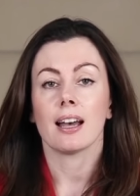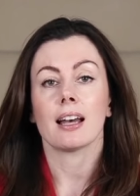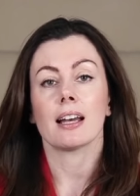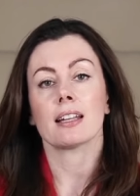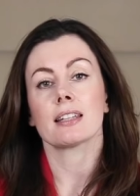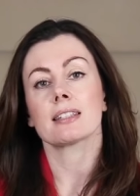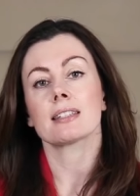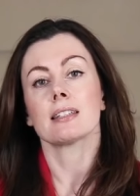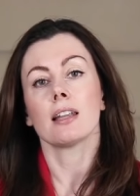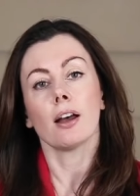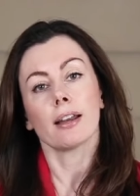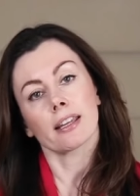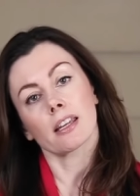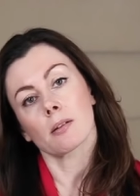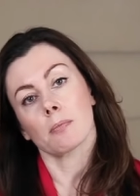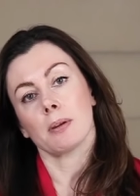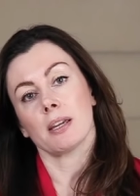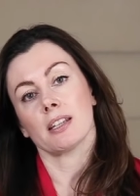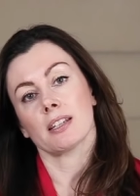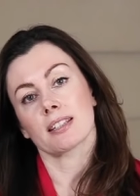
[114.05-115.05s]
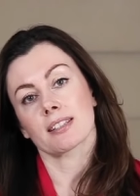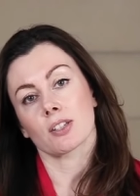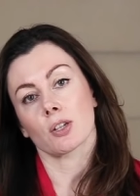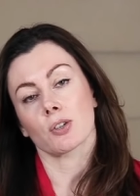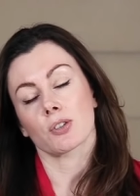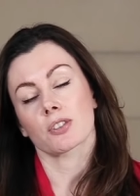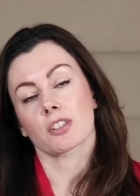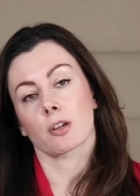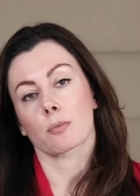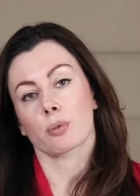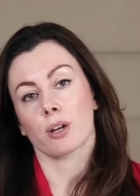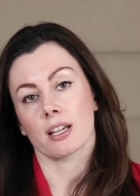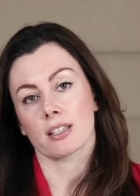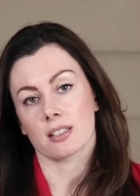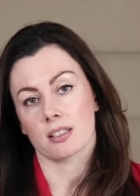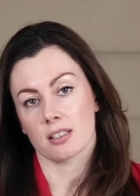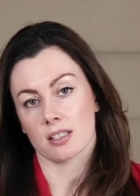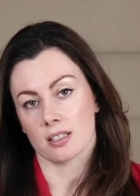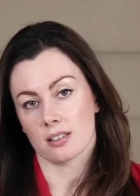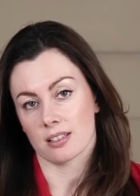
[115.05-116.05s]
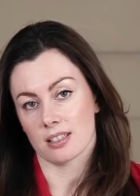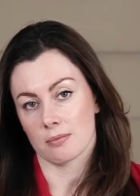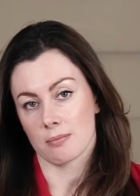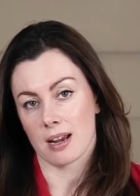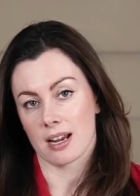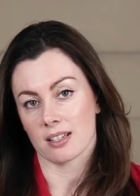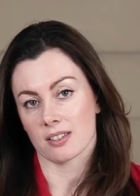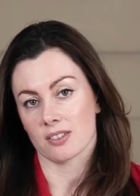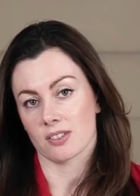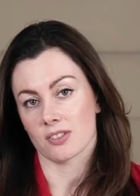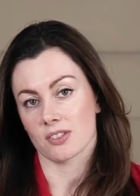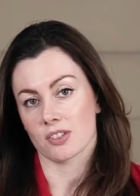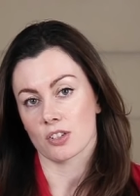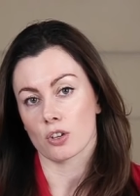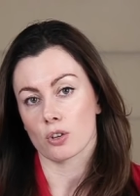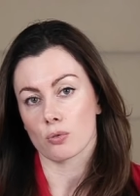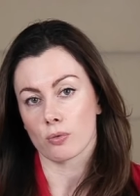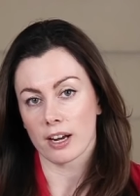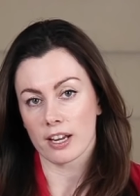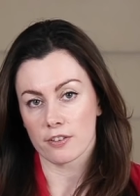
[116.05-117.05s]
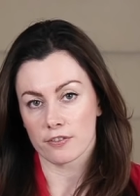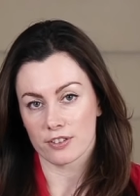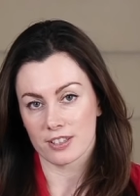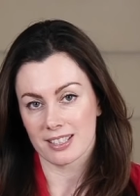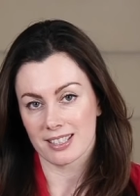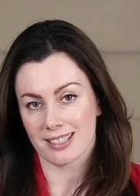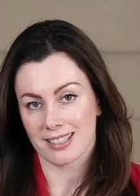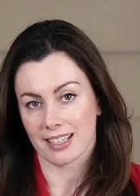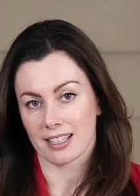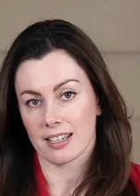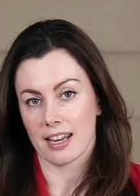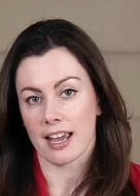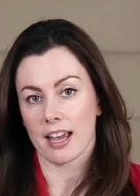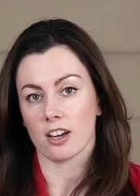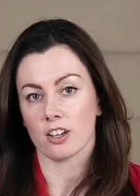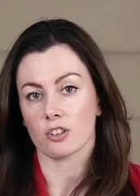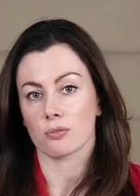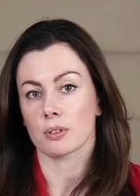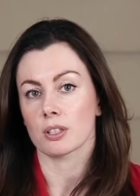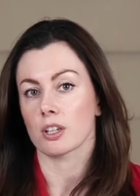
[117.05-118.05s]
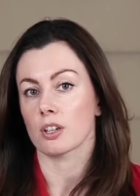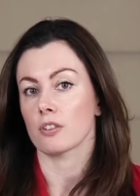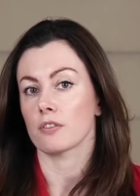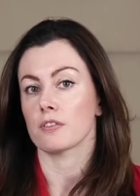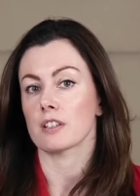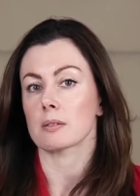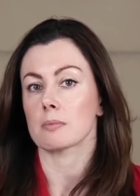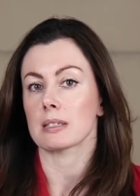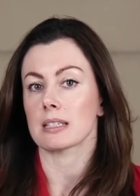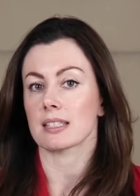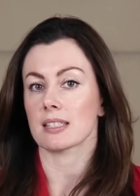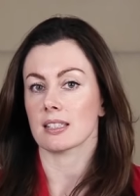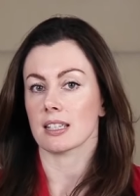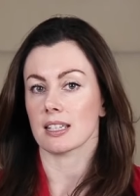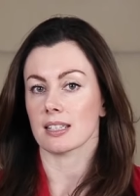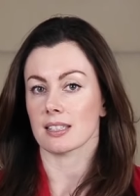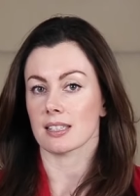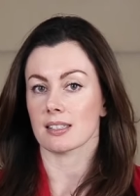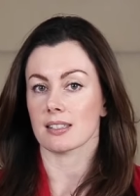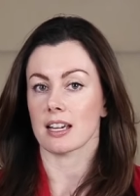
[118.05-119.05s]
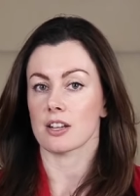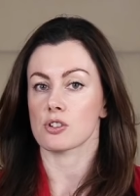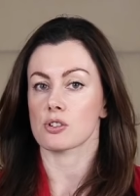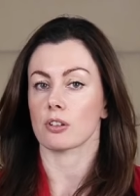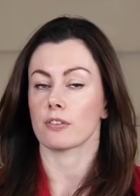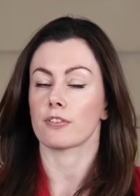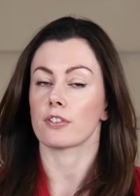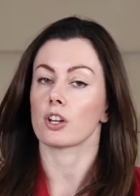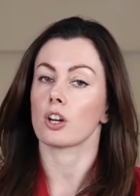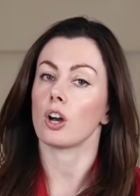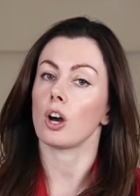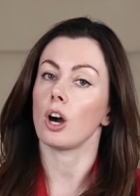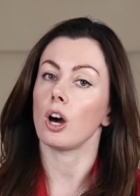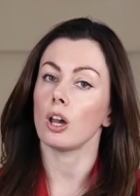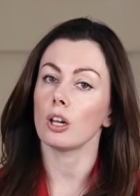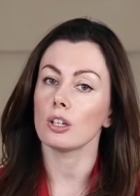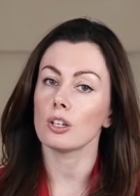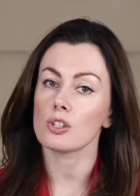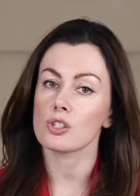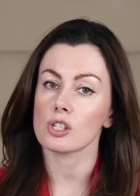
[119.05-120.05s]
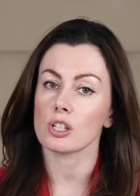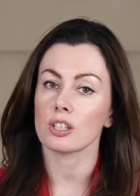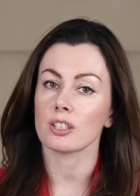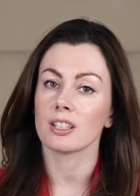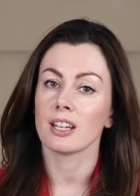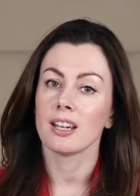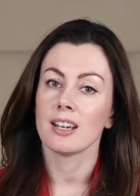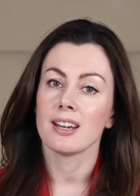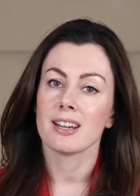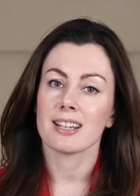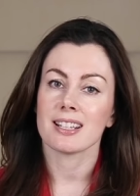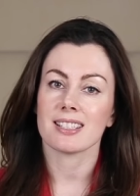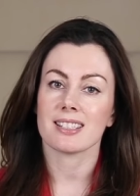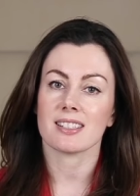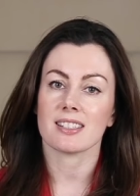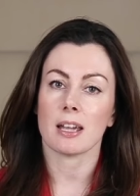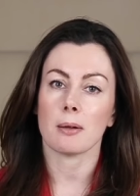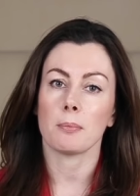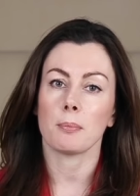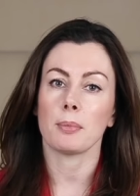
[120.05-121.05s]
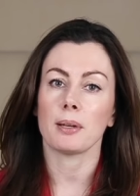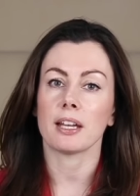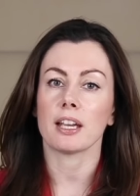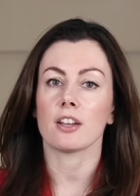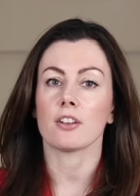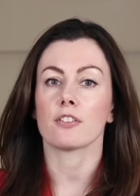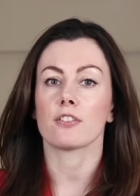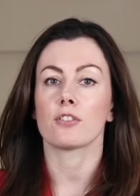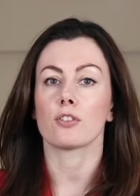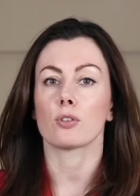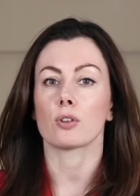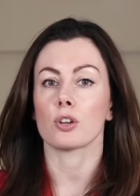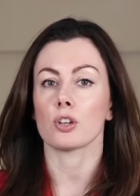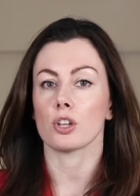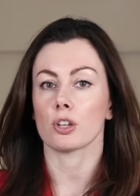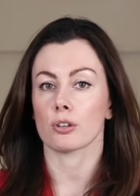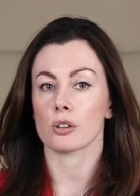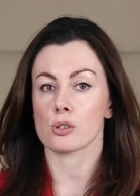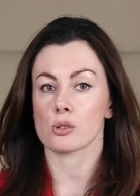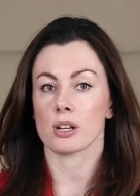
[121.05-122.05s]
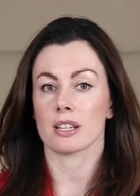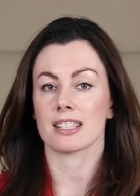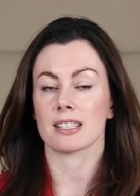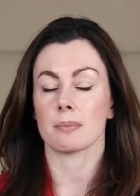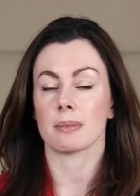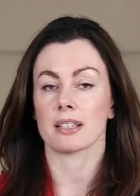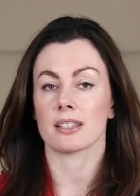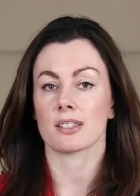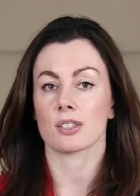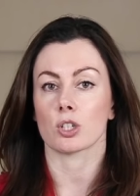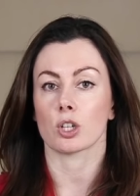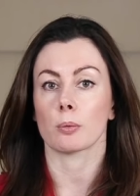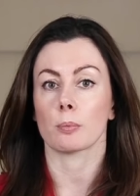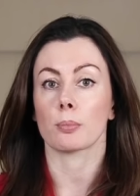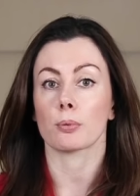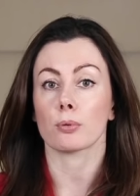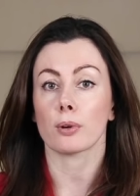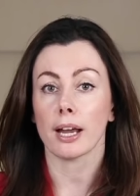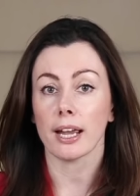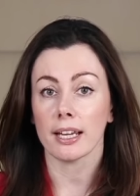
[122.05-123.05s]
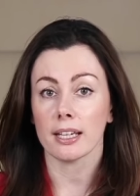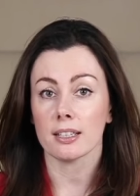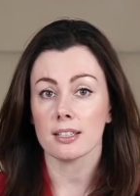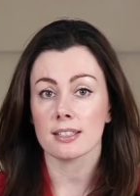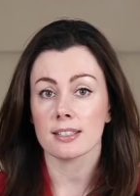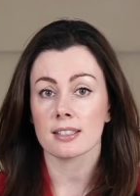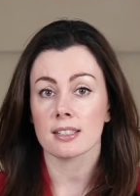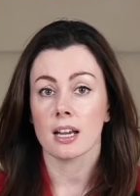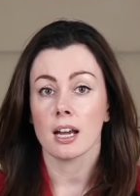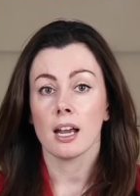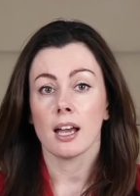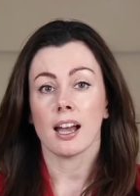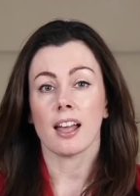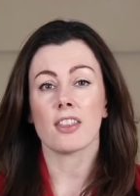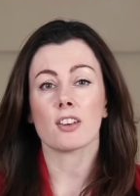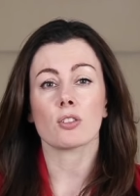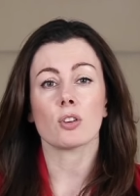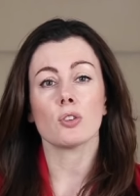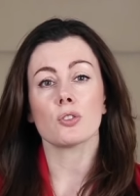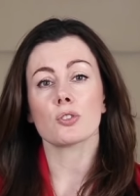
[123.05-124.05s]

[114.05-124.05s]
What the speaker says: and lycopene is also present in tomatoes. So great for skin health. We know vitamin C is essential for collagen assembly, for neurotransmitters in our brains, and they're